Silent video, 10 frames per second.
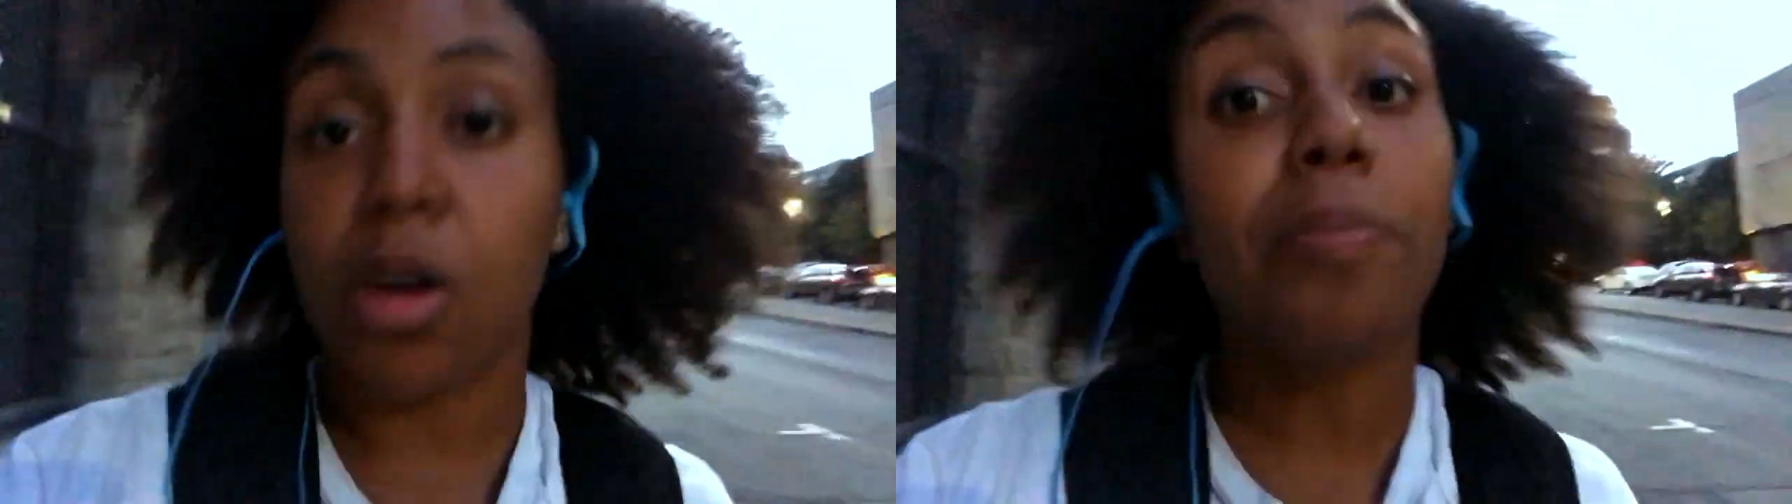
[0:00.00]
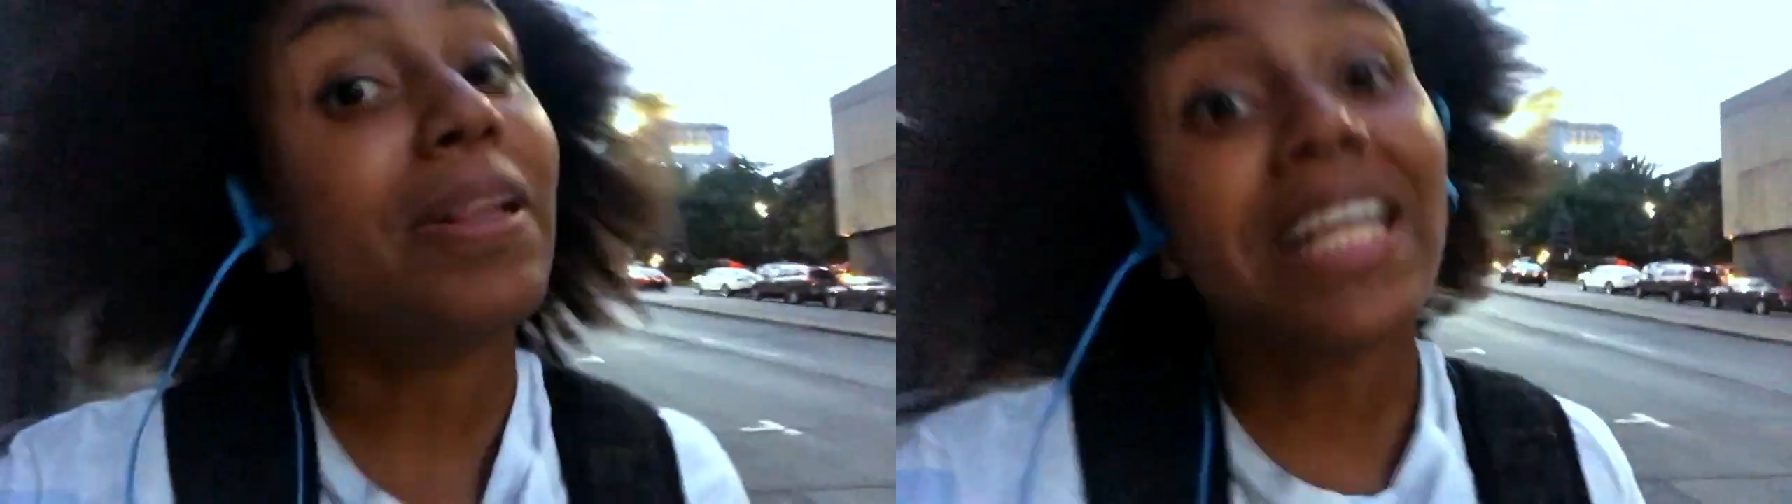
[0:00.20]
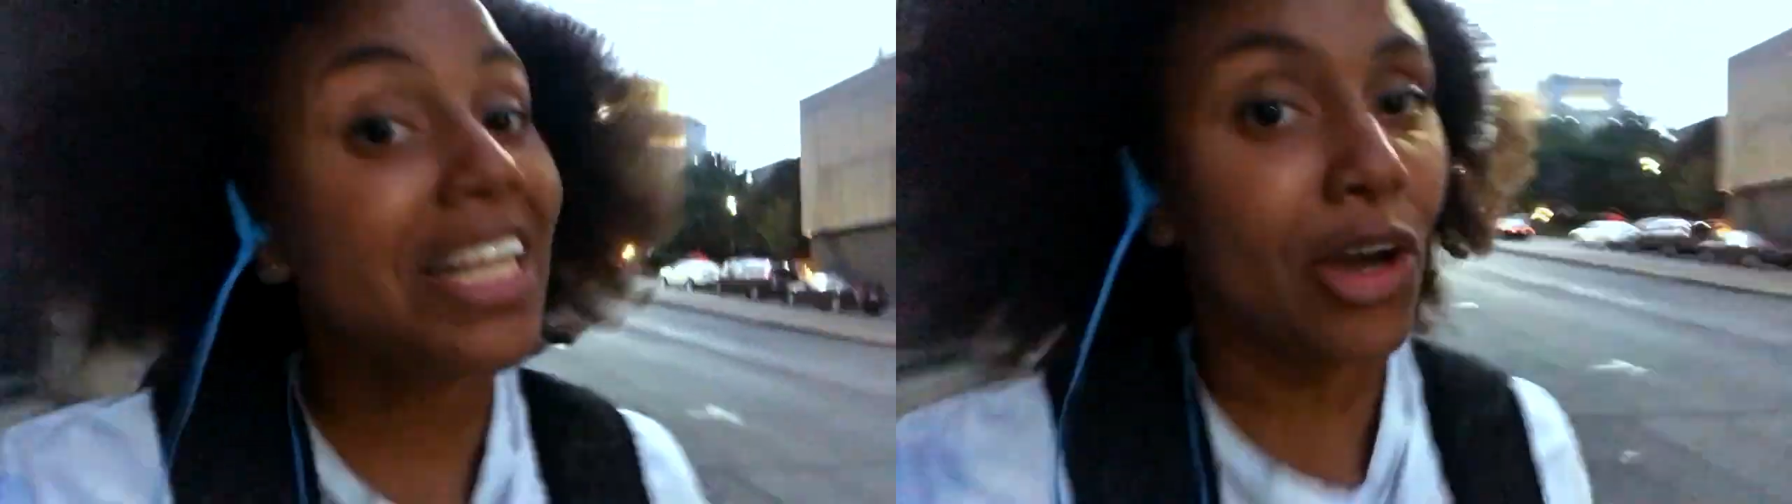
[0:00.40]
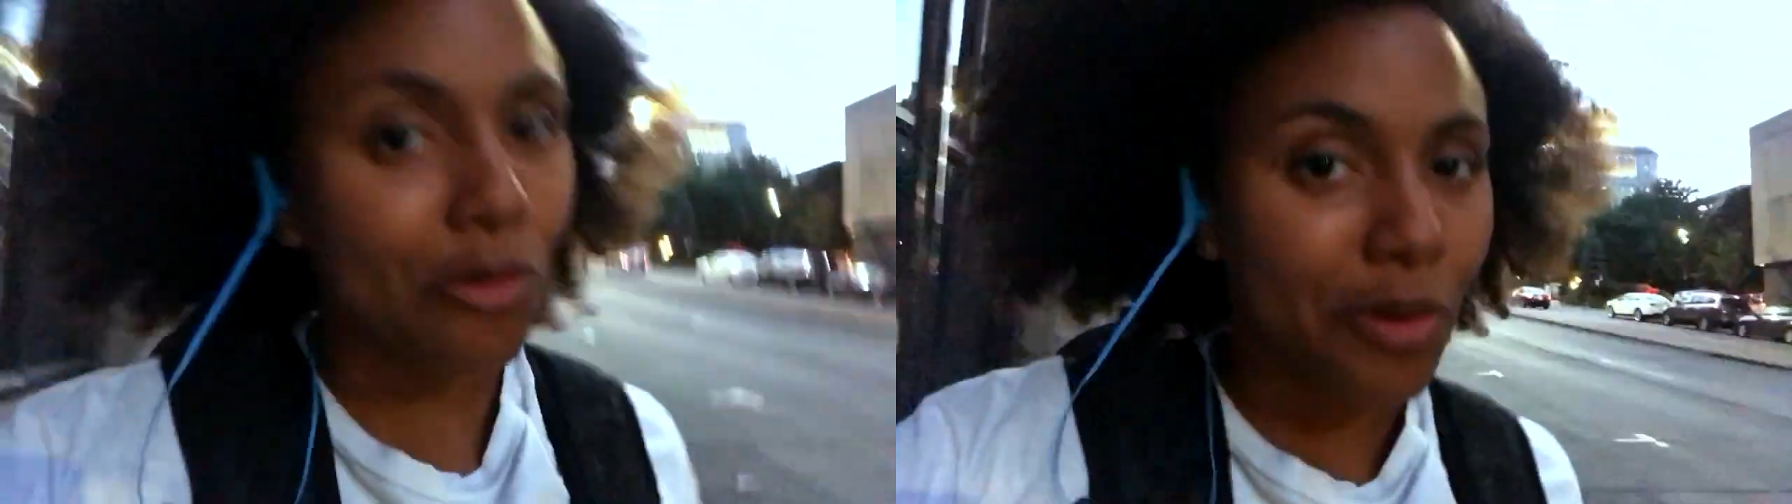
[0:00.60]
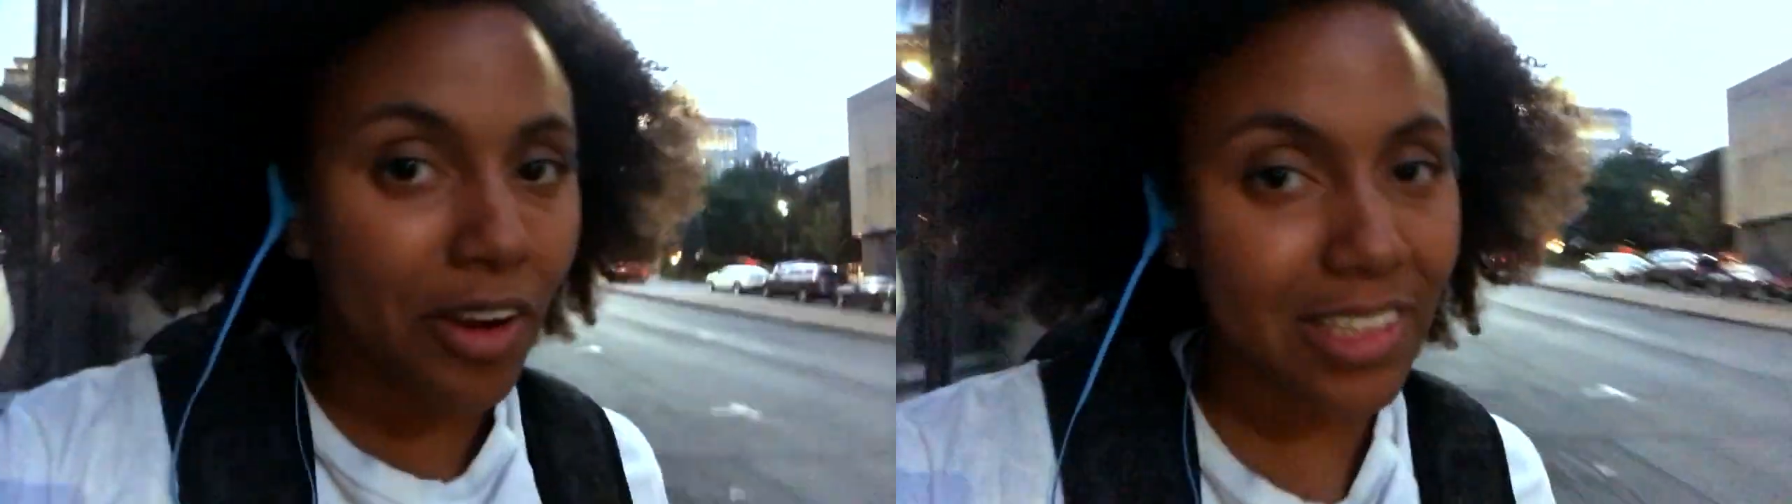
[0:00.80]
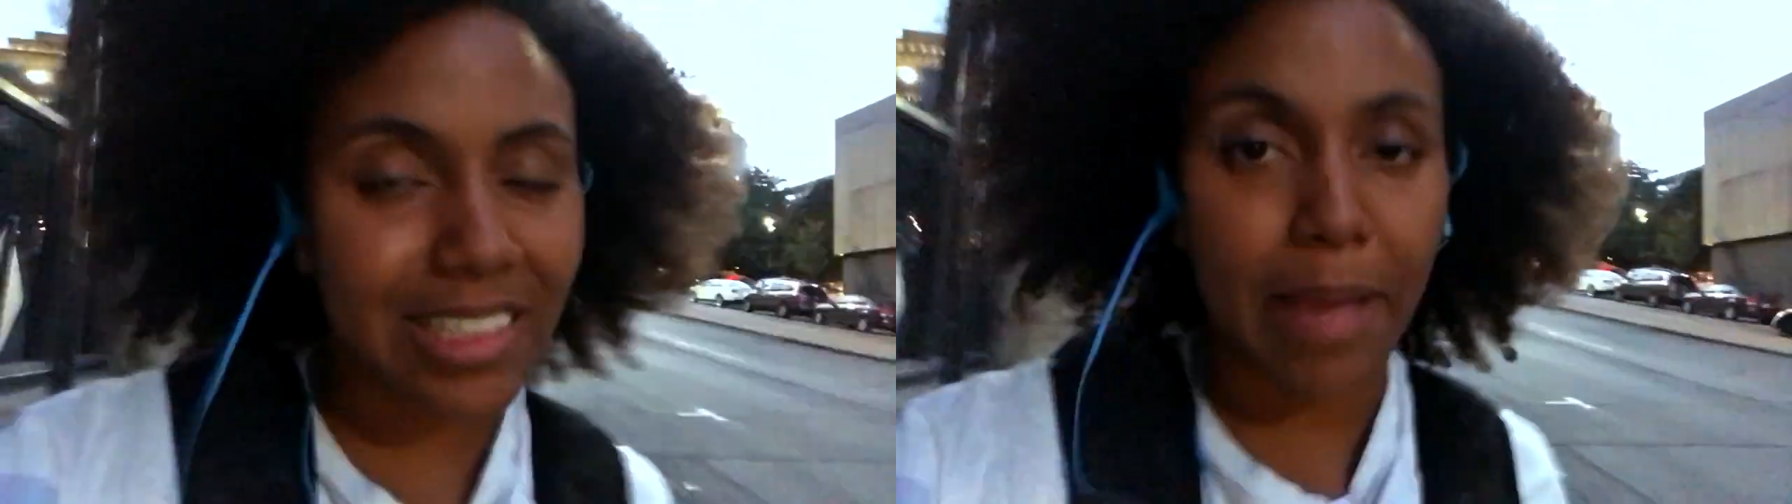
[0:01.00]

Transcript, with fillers: completely over us.